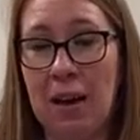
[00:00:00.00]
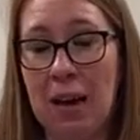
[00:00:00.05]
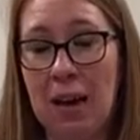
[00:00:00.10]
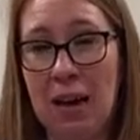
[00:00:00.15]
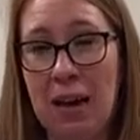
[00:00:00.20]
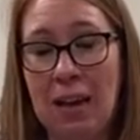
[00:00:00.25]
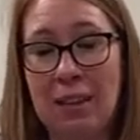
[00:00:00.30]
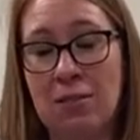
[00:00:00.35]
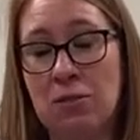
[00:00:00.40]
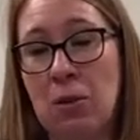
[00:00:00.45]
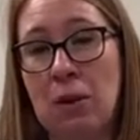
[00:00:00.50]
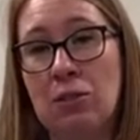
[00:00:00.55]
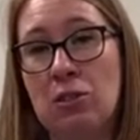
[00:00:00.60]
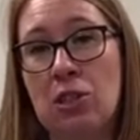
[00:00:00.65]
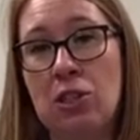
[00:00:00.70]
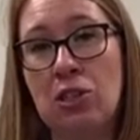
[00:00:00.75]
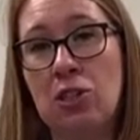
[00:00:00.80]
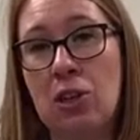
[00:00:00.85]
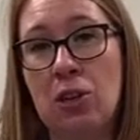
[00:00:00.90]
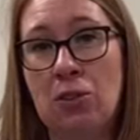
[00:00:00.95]
hands around
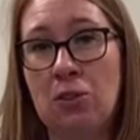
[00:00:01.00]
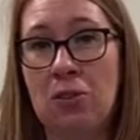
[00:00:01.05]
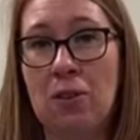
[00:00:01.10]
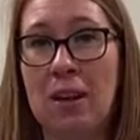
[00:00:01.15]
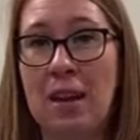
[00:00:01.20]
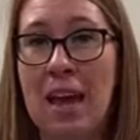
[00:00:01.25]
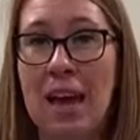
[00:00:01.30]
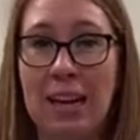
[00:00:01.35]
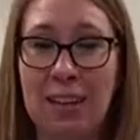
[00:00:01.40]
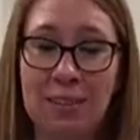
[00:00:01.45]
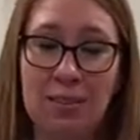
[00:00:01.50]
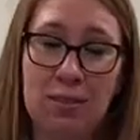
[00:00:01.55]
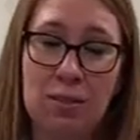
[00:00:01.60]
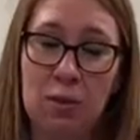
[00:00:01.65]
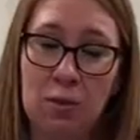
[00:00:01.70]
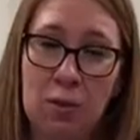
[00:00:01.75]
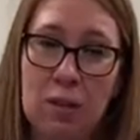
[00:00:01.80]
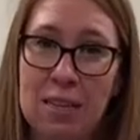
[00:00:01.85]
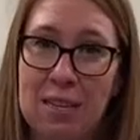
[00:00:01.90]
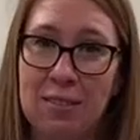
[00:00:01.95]
your shoulder and neck and
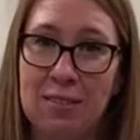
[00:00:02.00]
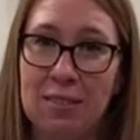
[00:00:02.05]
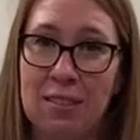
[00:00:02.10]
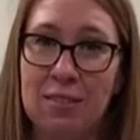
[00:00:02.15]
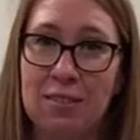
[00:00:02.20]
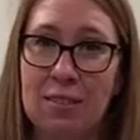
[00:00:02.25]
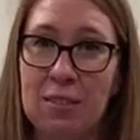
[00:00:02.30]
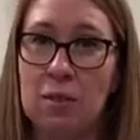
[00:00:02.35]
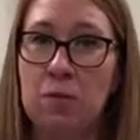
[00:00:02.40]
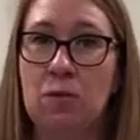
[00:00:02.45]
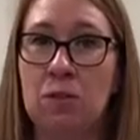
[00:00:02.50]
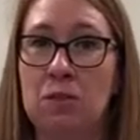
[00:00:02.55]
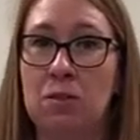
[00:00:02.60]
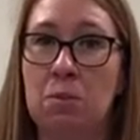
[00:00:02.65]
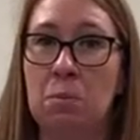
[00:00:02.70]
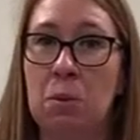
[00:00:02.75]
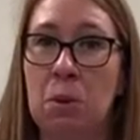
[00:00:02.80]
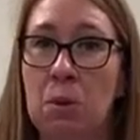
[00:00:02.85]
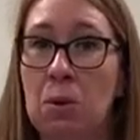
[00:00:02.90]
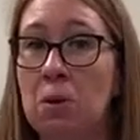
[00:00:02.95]
sort of leans into you for
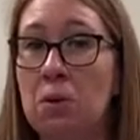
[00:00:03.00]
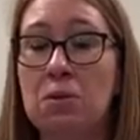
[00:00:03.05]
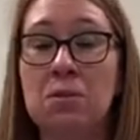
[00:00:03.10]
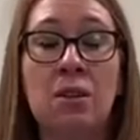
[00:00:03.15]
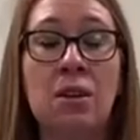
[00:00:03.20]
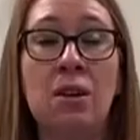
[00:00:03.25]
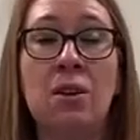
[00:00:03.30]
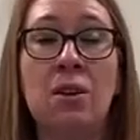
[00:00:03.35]
support,